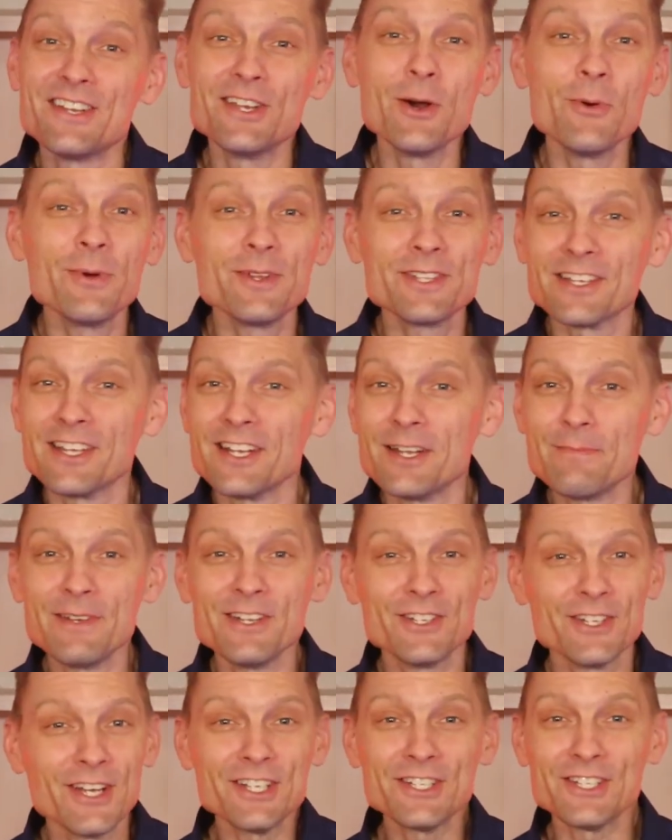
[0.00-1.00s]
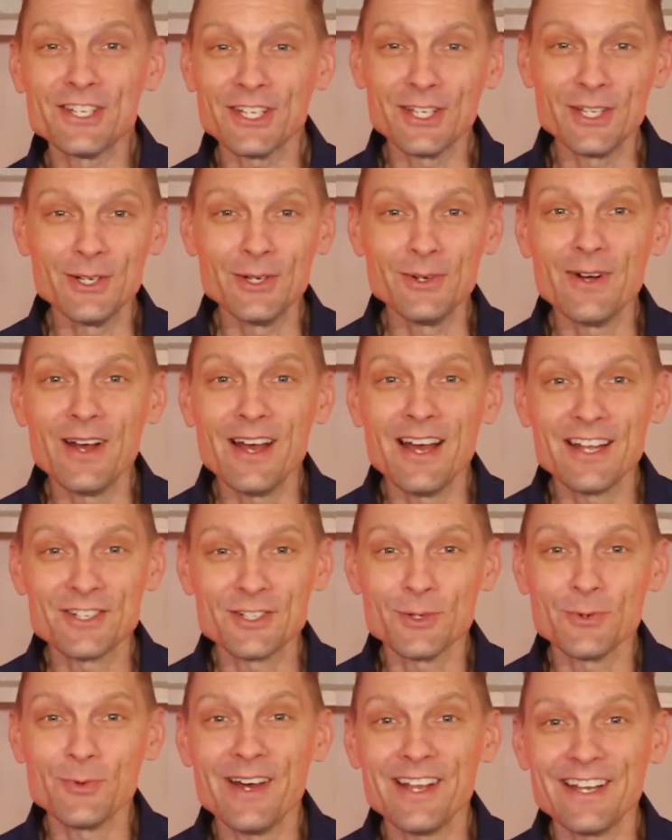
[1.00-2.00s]
No one's going to be judging you at
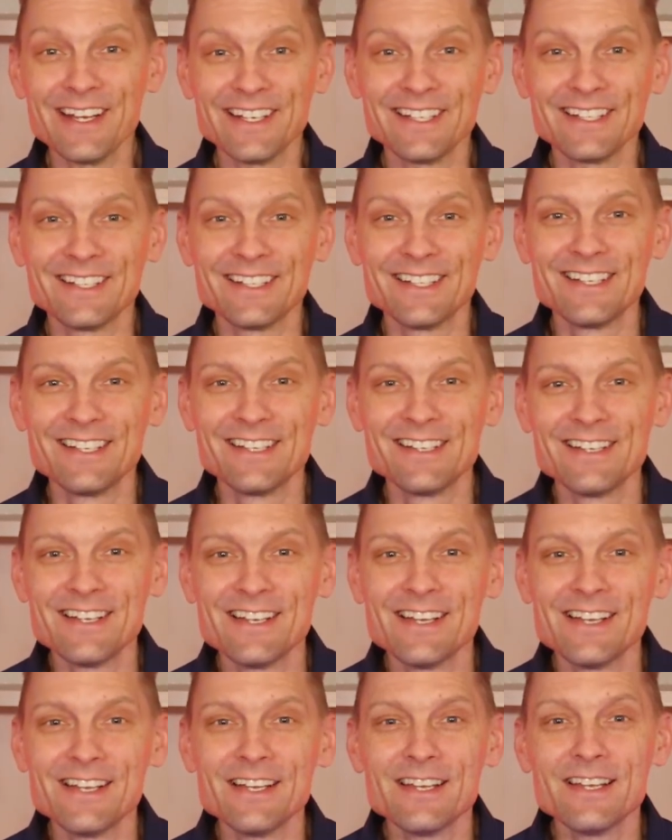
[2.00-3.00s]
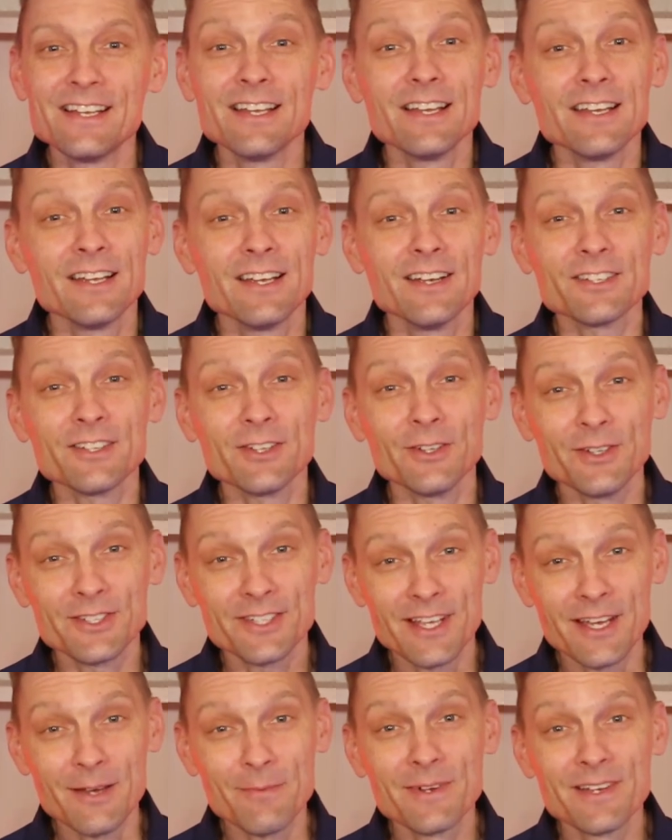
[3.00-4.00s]
your wedding. Here's a little
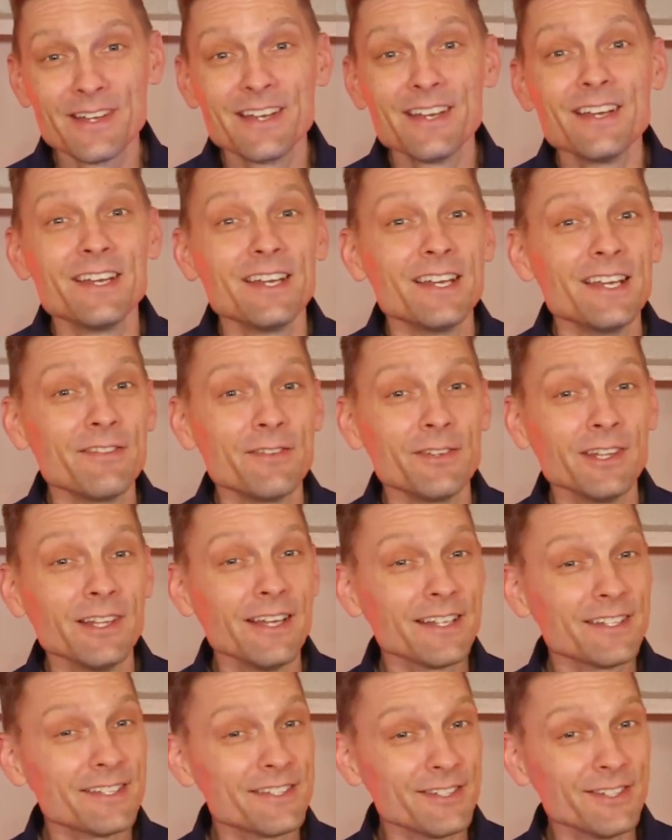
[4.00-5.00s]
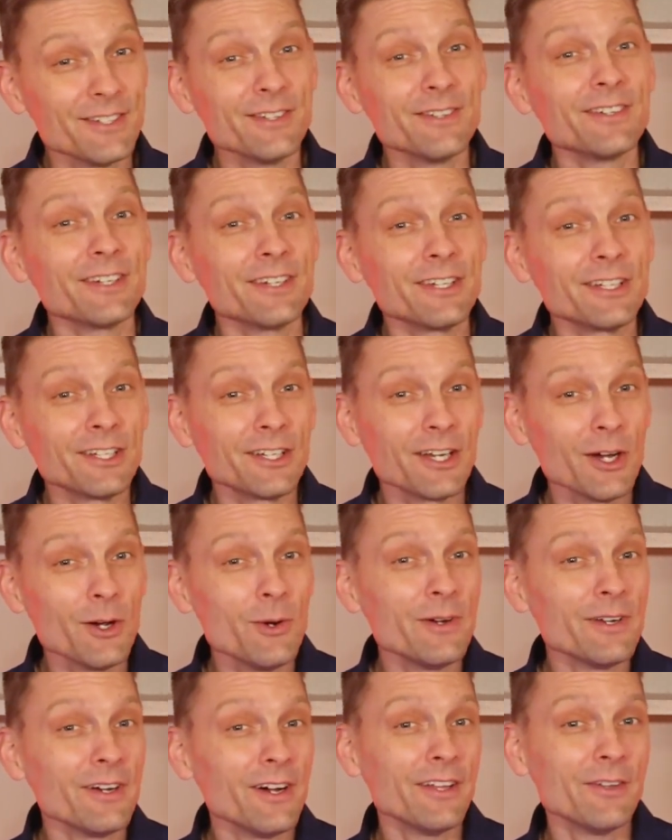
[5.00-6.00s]
tip. If you'd like to,
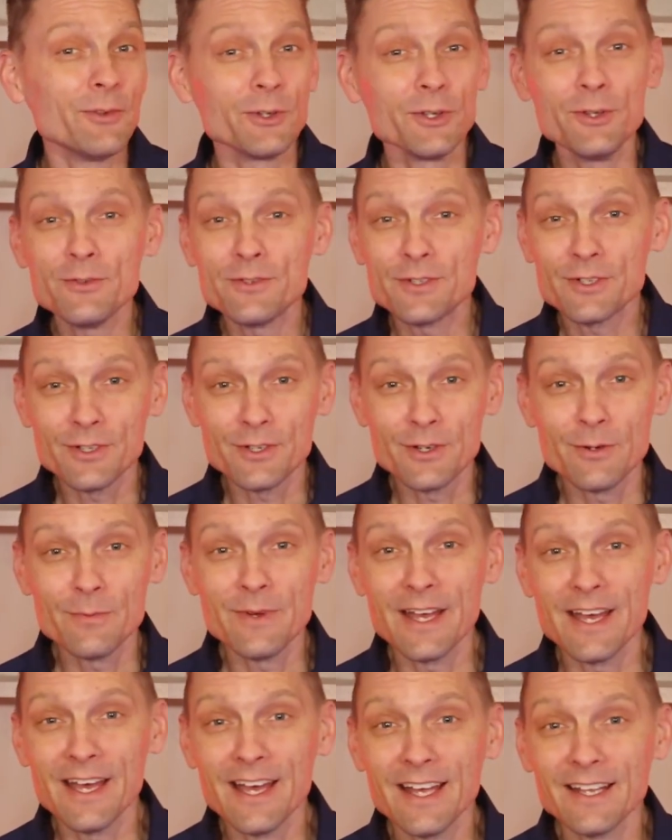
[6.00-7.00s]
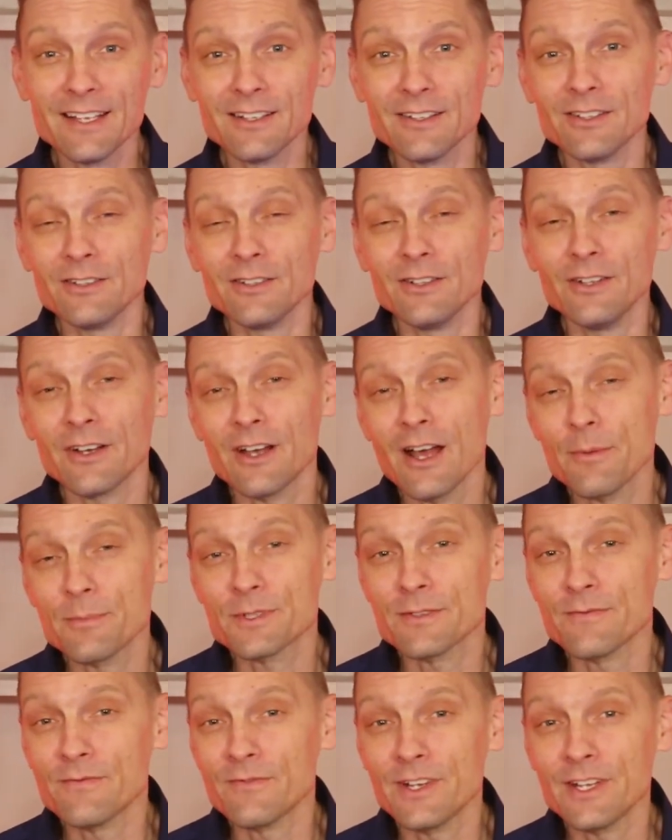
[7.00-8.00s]
go on YouTube and look up
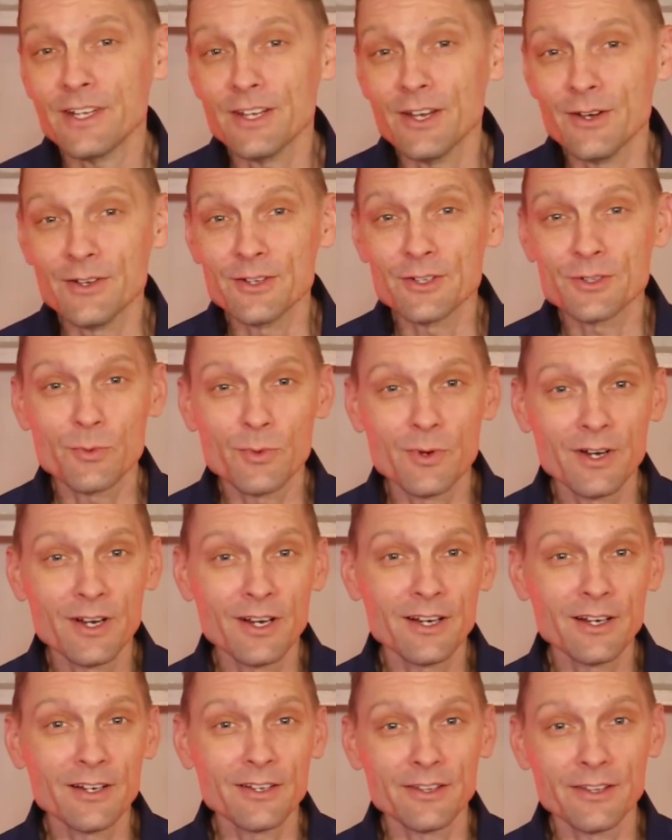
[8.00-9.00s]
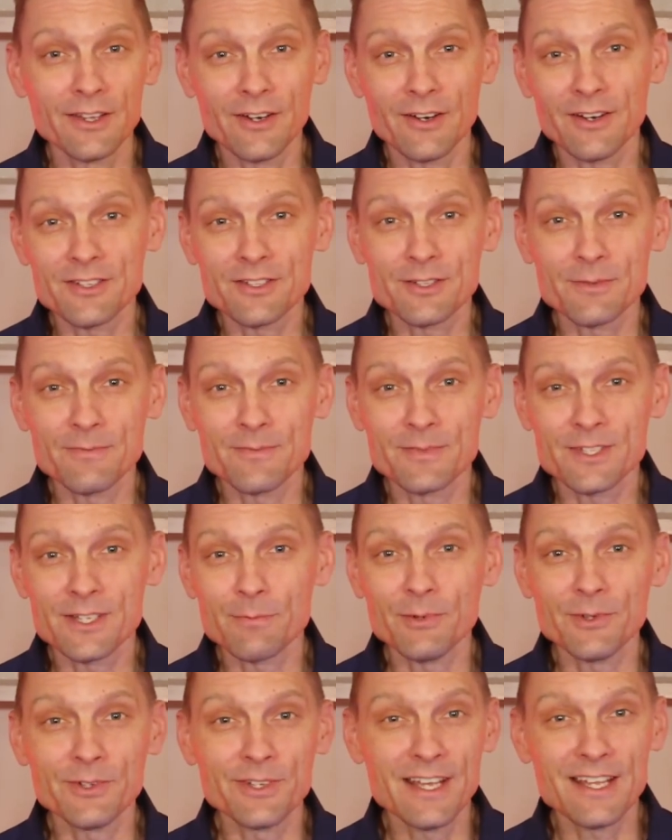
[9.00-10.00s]
some videos where there are some
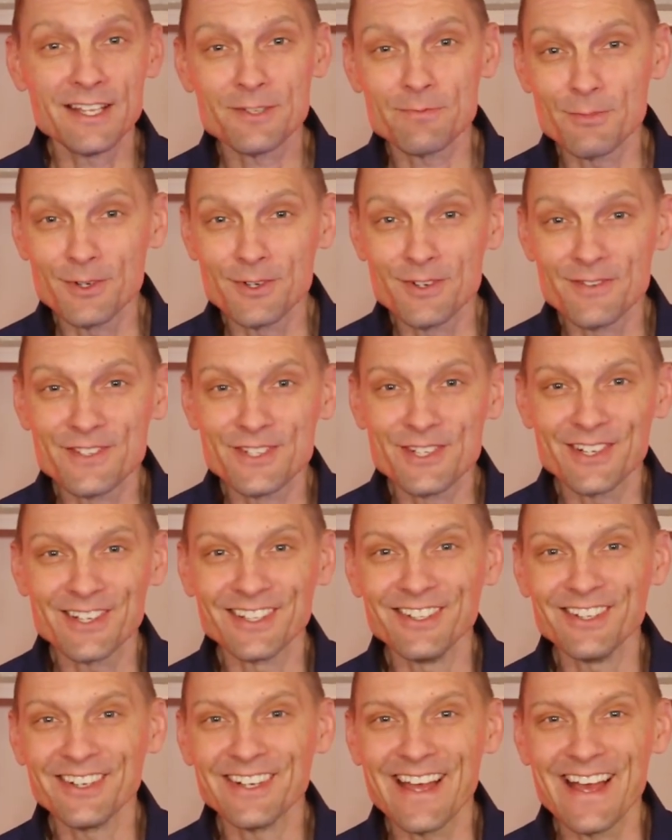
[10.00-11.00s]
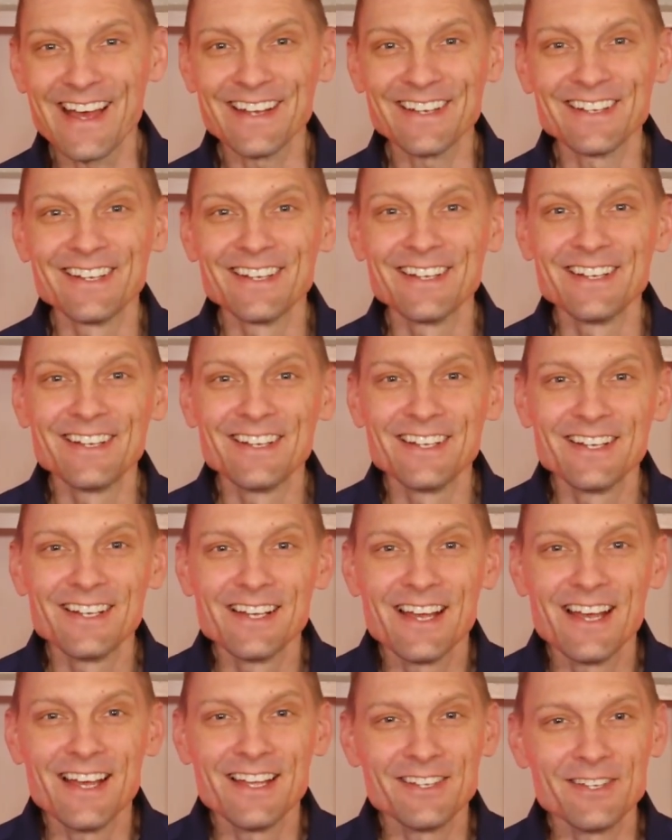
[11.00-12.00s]
simple dance moves you can look at.
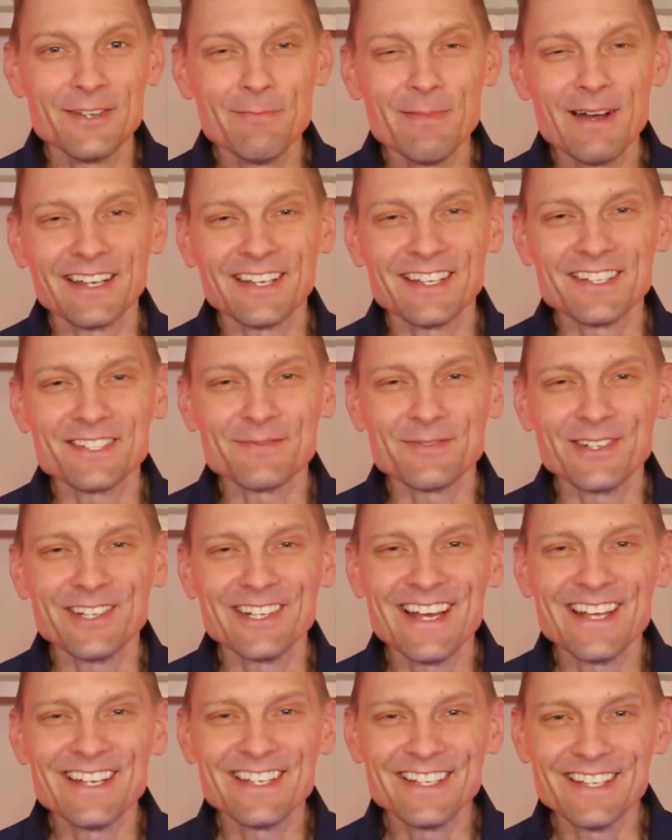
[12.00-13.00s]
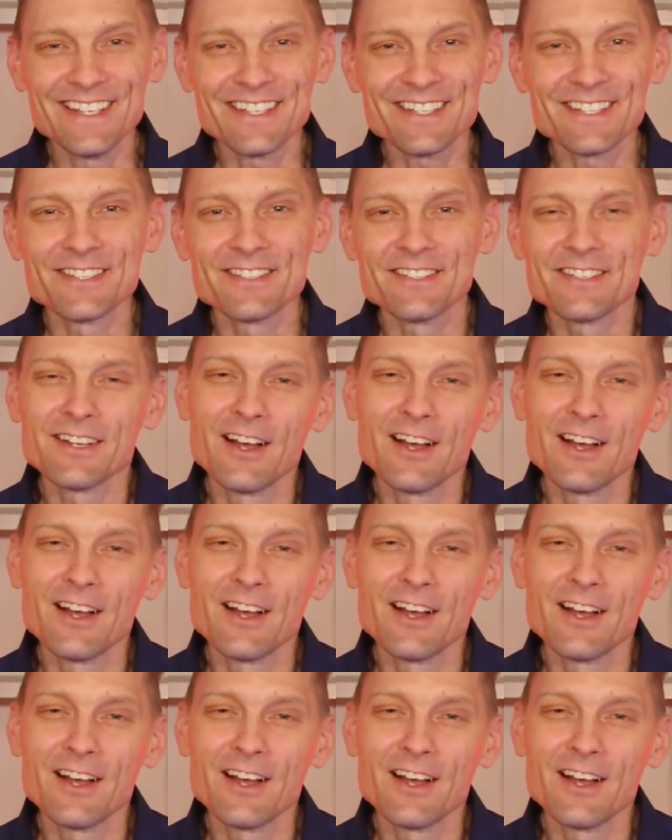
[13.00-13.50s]
You might get some good ideas.